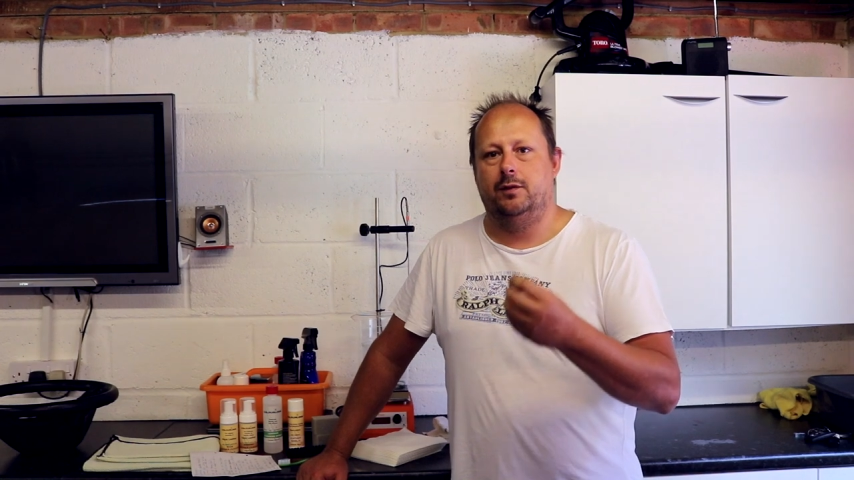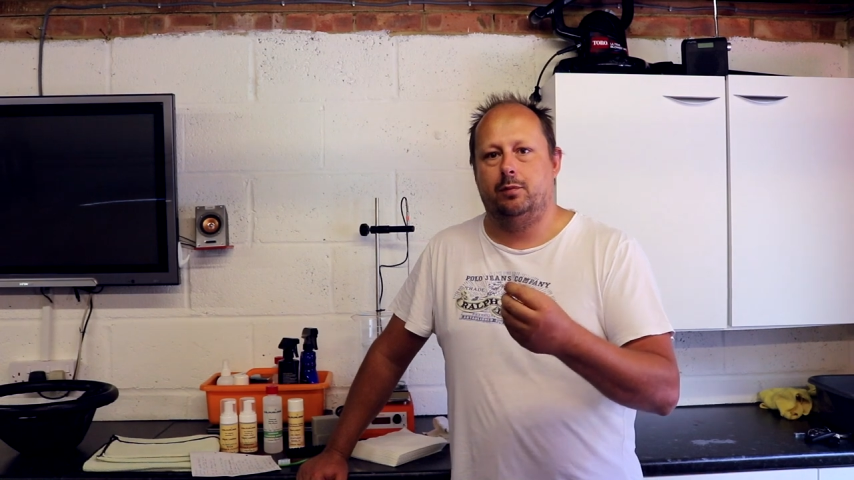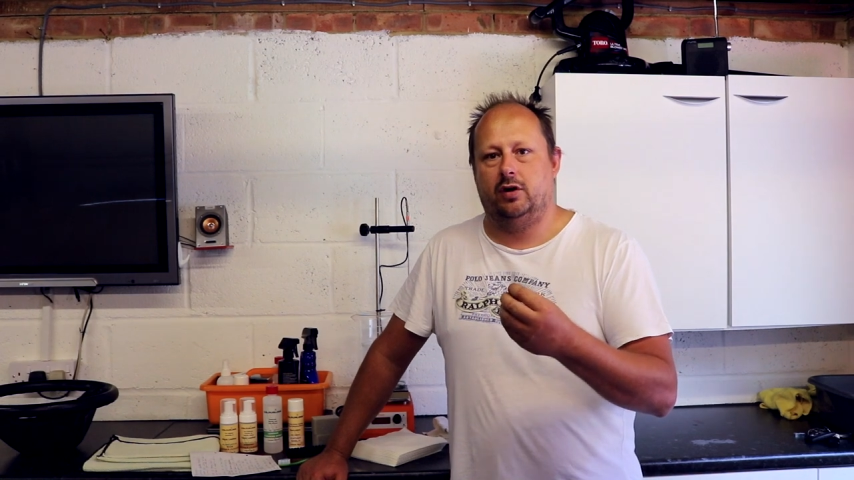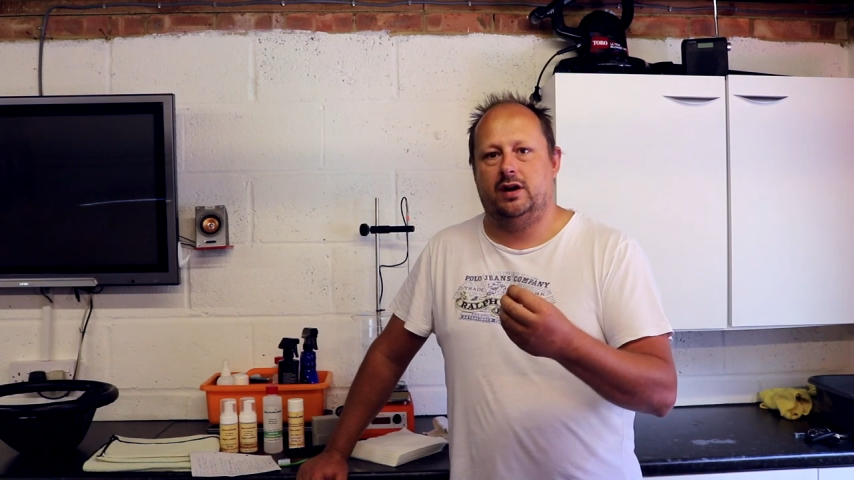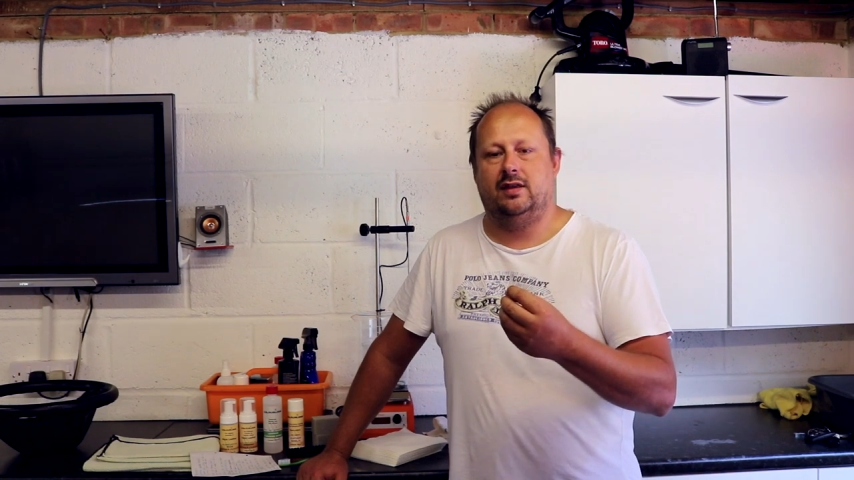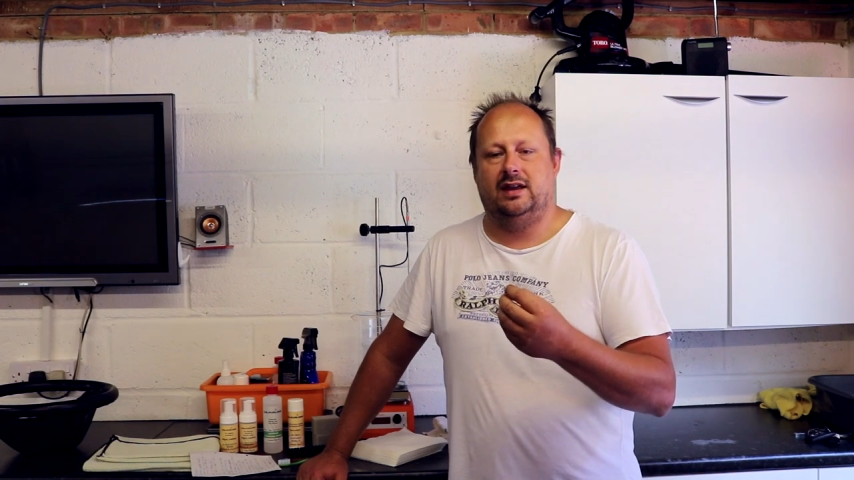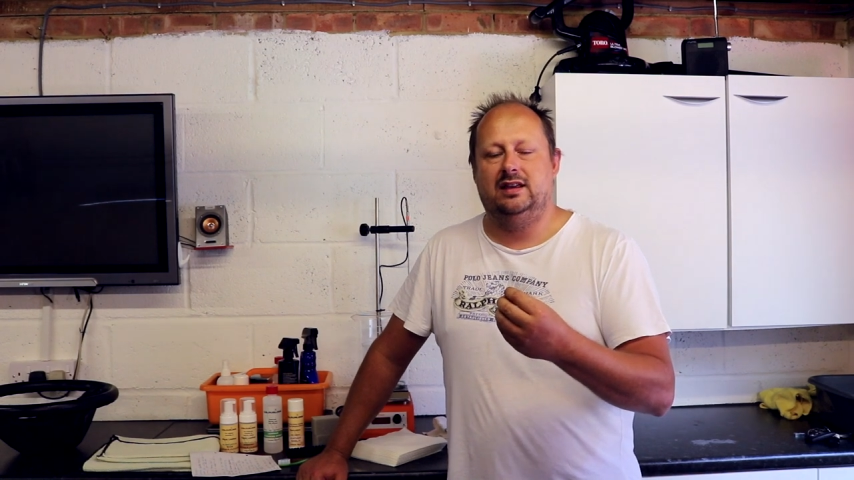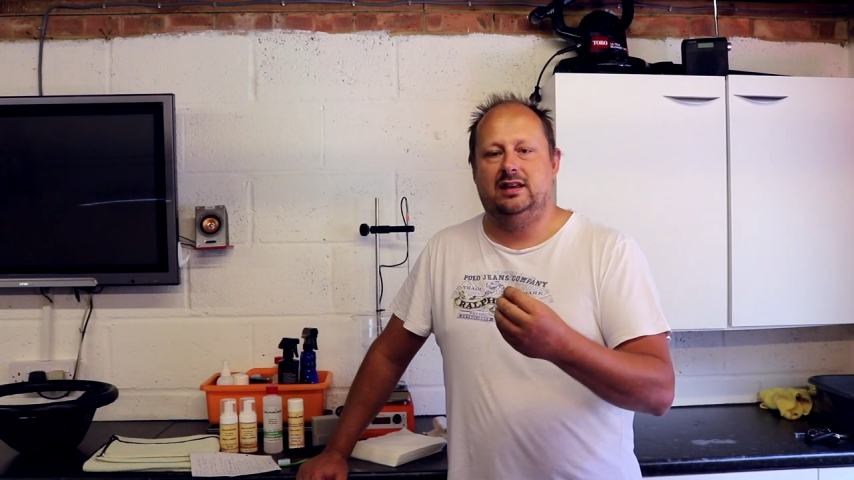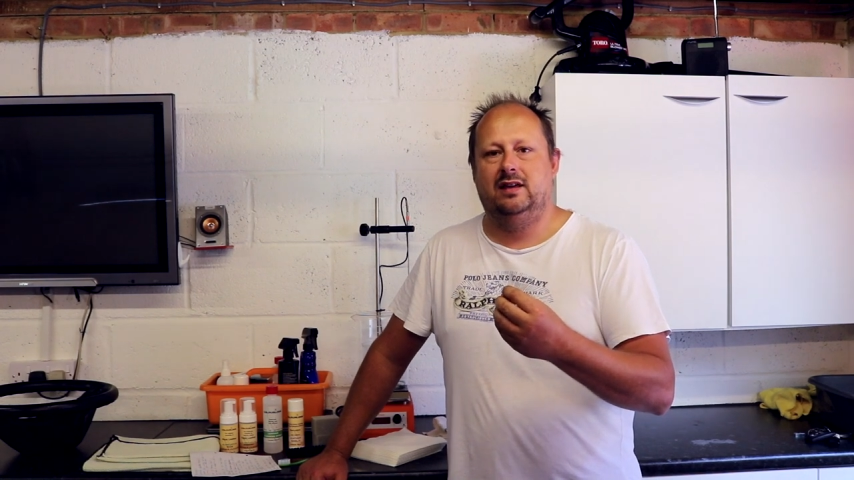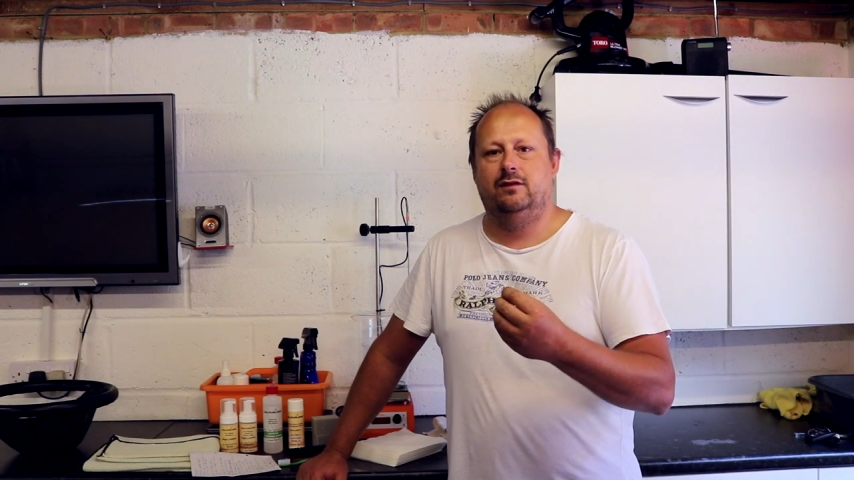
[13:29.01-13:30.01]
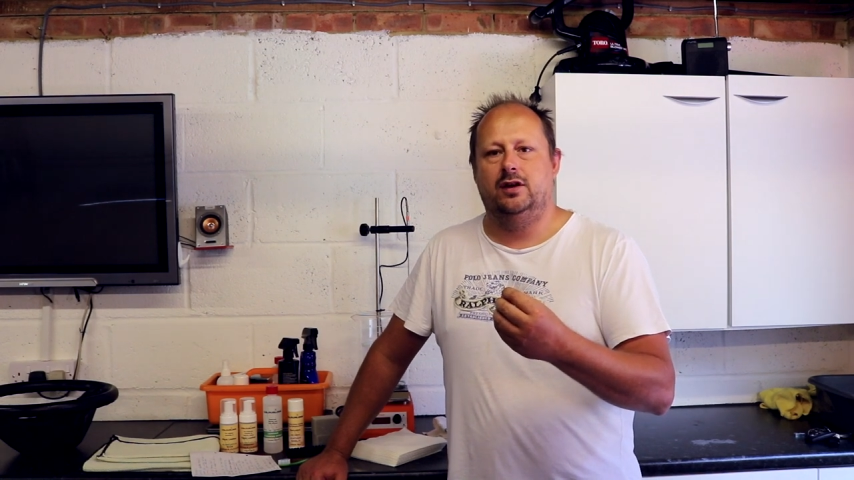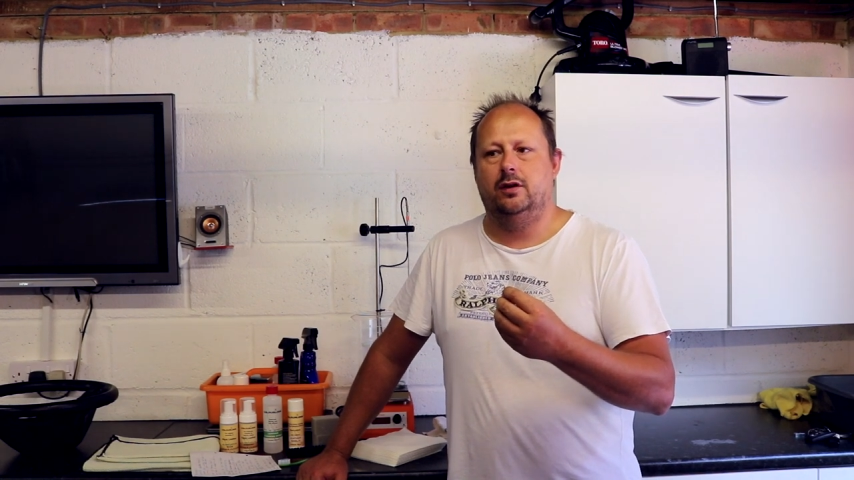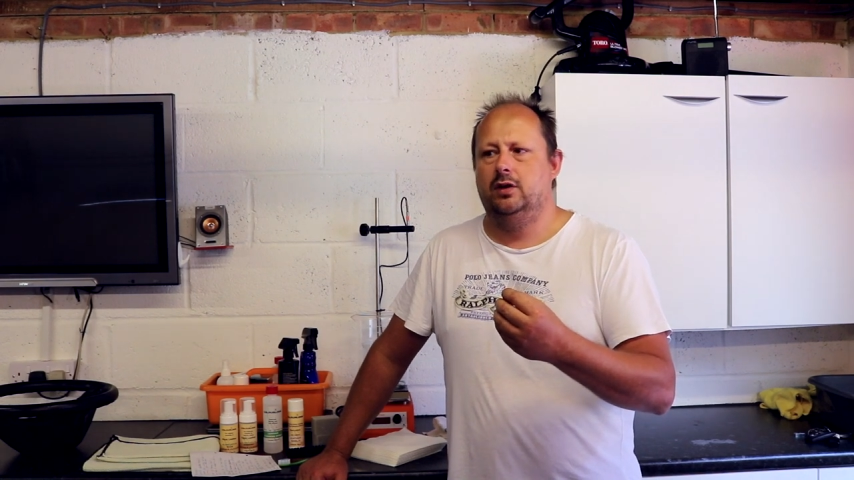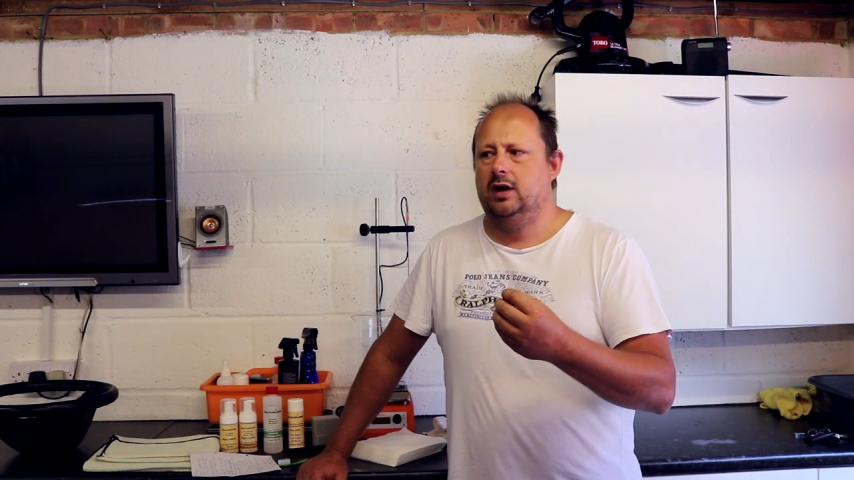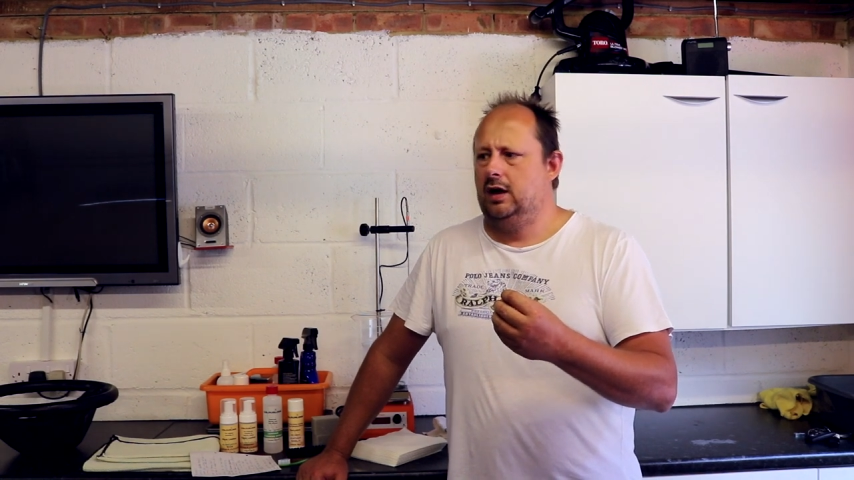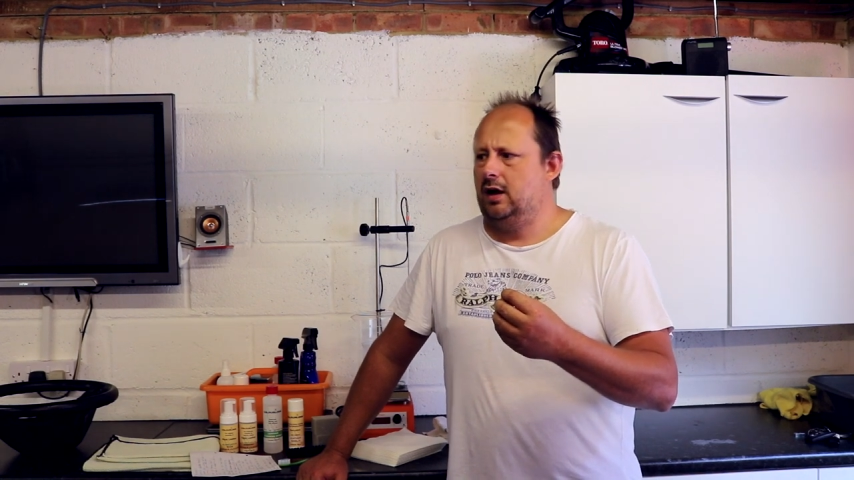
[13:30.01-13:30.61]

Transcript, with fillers: The product they can give you,